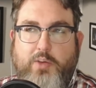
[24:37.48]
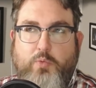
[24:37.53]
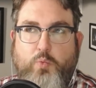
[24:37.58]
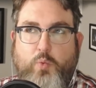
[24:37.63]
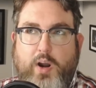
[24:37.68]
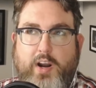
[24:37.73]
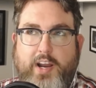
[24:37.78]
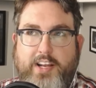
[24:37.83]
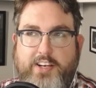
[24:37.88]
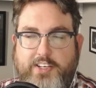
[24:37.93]

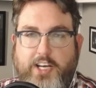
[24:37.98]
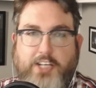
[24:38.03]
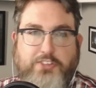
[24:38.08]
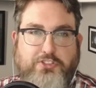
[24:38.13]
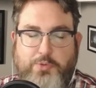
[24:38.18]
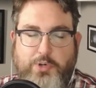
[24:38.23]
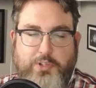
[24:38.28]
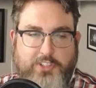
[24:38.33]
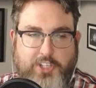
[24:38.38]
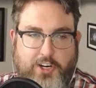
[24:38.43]
where it
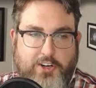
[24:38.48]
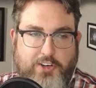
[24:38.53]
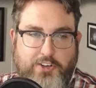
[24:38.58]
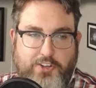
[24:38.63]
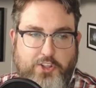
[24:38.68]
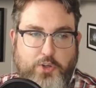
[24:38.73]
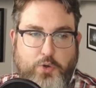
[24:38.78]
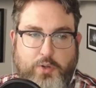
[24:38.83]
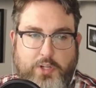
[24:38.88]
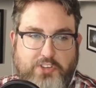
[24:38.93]
doesn't really
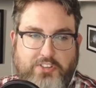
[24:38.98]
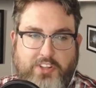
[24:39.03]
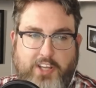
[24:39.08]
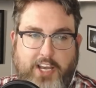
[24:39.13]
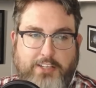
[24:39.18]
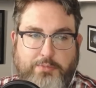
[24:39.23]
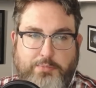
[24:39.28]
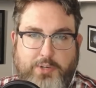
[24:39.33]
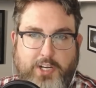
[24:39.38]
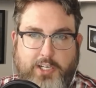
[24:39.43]
hurt you in this
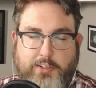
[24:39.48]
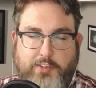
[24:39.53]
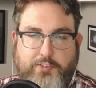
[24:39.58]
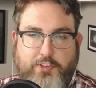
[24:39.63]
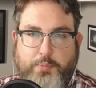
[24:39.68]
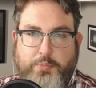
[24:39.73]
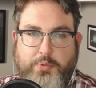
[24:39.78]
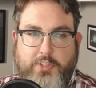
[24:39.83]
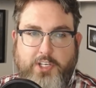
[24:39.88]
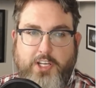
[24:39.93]
case,
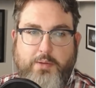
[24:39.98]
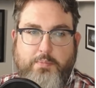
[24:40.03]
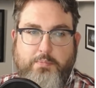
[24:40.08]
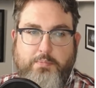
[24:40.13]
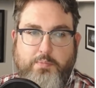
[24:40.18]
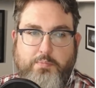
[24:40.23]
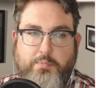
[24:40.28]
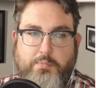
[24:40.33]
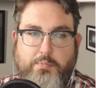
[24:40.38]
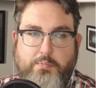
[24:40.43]
particularly if you're
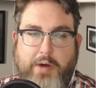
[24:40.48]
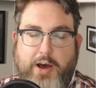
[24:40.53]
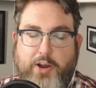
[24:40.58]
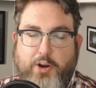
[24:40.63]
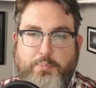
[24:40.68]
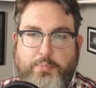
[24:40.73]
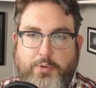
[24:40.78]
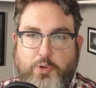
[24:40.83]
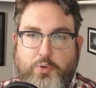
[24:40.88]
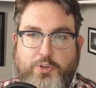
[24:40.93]
playing
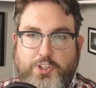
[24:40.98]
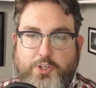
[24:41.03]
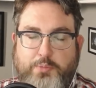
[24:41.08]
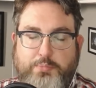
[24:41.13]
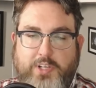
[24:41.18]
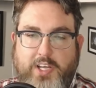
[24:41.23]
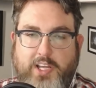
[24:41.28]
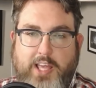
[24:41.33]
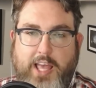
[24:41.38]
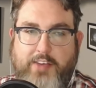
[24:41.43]
mono blue and
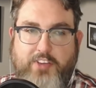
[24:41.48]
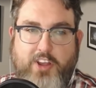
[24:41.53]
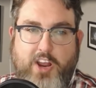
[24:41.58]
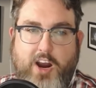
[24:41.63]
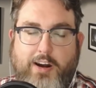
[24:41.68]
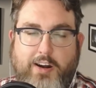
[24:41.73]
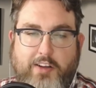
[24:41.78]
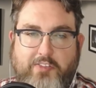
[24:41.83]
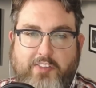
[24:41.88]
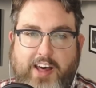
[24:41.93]
you're playing
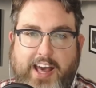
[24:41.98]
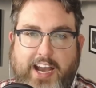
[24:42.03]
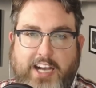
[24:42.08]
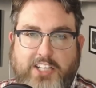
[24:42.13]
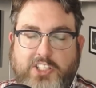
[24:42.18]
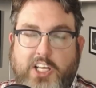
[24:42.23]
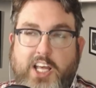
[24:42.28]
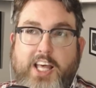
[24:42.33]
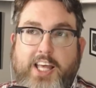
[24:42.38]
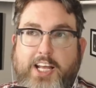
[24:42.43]
heavy
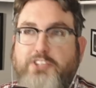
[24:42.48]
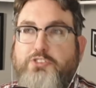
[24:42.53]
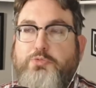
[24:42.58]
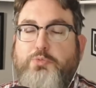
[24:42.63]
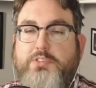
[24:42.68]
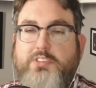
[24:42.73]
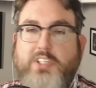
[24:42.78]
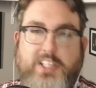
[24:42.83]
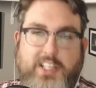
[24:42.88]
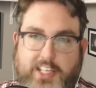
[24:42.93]
artifacts.
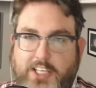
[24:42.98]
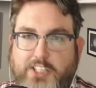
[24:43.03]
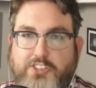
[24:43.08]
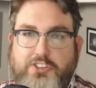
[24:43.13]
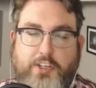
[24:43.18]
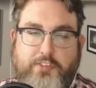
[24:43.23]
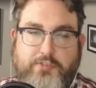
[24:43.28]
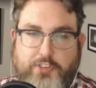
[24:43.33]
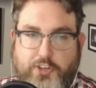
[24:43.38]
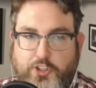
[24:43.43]
It's really
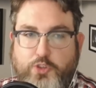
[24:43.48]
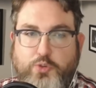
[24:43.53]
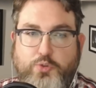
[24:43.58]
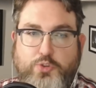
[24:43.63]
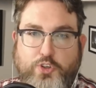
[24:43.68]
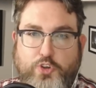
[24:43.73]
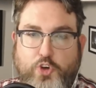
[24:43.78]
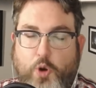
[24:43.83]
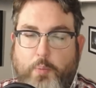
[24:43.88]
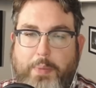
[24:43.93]
easy for
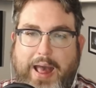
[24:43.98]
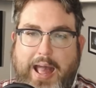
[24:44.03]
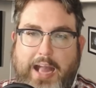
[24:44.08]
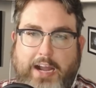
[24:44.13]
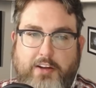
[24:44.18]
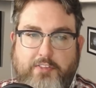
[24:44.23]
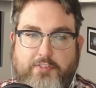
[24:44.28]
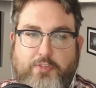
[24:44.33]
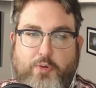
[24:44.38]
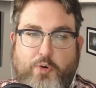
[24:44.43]
you to go
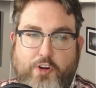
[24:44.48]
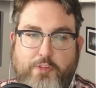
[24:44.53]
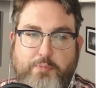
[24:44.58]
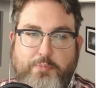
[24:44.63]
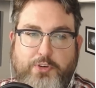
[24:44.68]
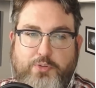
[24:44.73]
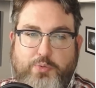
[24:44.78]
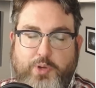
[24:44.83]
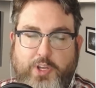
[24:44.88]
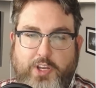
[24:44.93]
back and
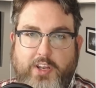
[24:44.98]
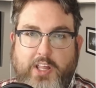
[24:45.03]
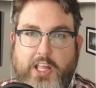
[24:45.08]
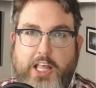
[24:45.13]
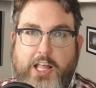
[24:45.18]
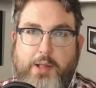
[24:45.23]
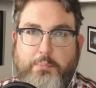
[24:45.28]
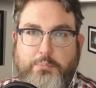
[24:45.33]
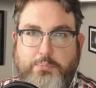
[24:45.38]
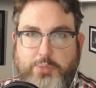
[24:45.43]
forth between
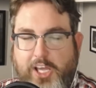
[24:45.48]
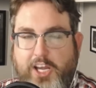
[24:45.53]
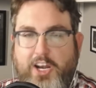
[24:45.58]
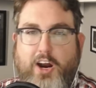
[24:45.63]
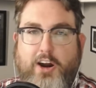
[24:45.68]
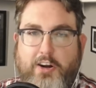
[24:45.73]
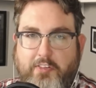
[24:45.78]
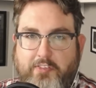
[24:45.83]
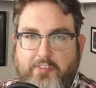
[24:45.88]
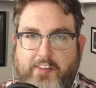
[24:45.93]

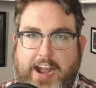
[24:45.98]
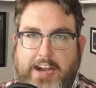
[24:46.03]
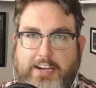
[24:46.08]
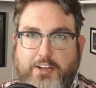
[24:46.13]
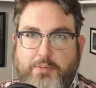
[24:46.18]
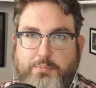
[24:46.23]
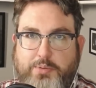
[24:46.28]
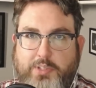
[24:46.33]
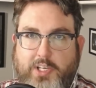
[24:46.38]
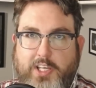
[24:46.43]
playing
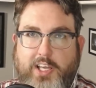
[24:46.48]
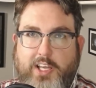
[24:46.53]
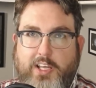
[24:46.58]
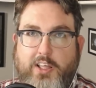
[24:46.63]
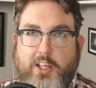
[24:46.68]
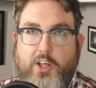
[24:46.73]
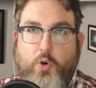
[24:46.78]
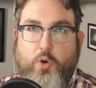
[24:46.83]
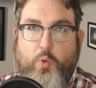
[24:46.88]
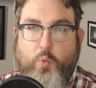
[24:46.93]
artifact and
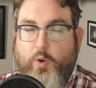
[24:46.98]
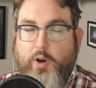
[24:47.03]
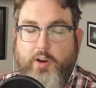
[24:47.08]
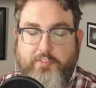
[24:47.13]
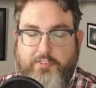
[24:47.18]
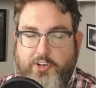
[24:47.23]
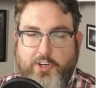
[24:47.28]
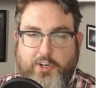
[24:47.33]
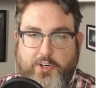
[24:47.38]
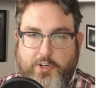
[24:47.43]
playing
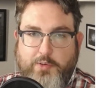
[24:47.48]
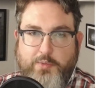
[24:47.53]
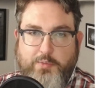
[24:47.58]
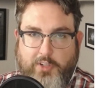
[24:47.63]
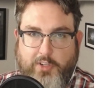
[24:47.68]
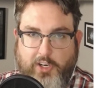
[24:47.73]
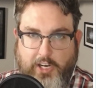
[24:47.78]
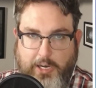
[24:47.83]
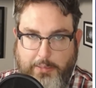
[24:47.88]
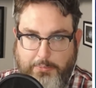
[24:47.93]
one of
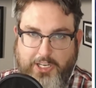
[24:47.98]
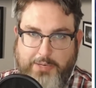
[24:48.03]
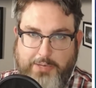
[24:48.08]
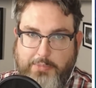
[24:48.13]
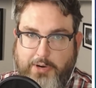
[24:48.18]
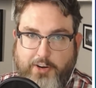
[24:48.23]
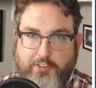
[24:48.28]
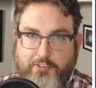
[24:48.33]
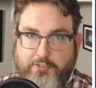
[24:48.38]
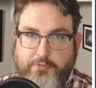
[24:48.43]
your limited
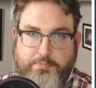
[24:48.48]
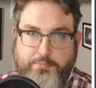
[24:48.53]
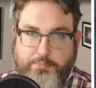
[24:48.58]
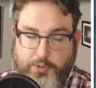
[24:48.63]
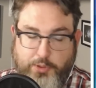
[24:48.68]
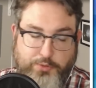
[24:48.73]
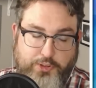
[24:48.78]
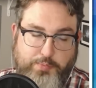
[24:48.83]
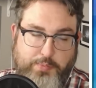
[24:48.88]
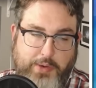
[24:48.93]
amount of
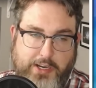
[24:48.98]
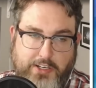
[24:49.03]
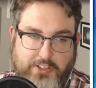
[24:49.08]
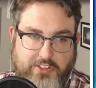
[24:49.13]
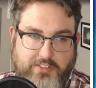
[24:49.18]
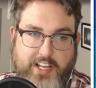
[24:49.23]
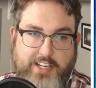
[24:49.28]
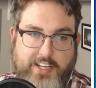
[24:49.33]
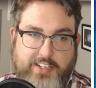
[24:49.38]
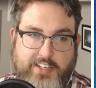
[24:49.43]
blue
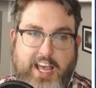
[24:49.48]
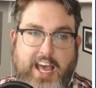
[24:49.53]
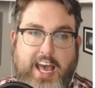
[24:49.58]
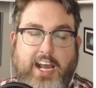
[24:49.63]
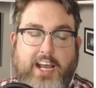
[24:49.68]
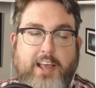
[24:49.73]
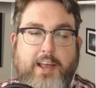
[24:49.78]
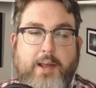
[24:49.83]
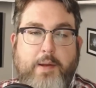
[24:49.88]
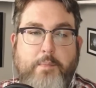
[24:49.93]
spells in that
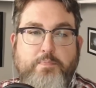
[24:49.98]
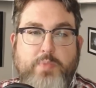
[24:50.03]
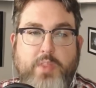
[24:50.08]
deck.